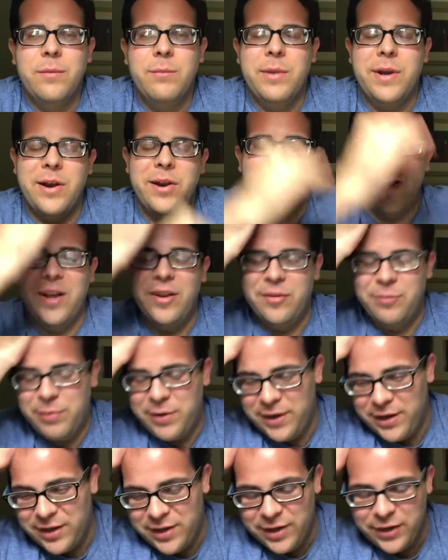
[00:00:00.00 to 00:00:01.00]
Paradise
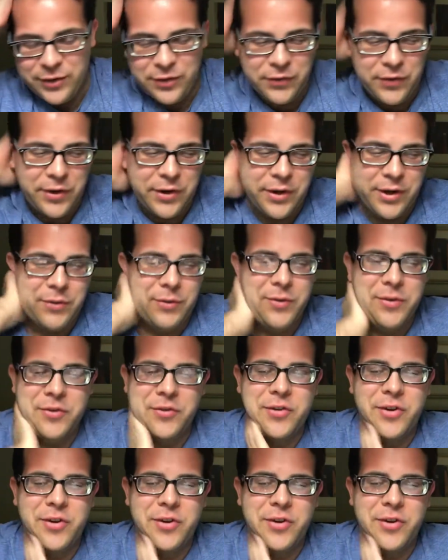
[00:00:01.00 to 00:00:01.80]
PD is a very different